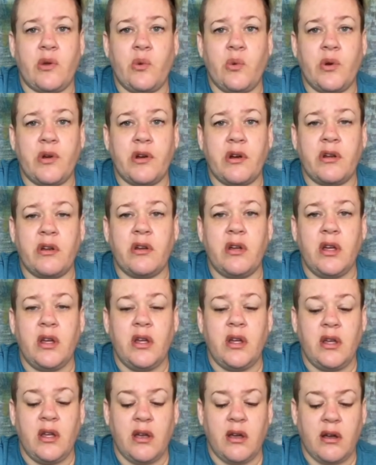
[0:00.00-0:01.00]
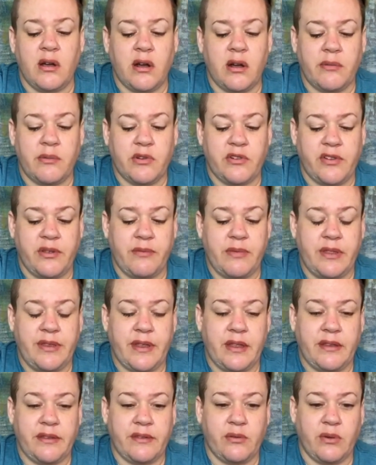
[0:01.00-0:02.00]
corner, or something
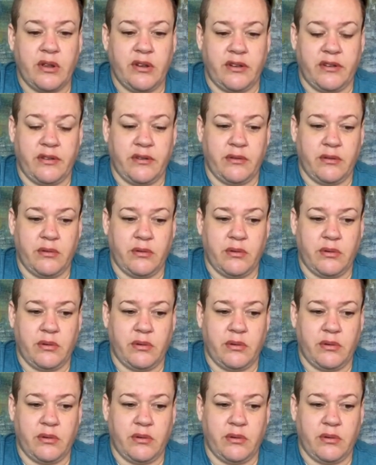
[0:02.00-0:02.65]
that's going to,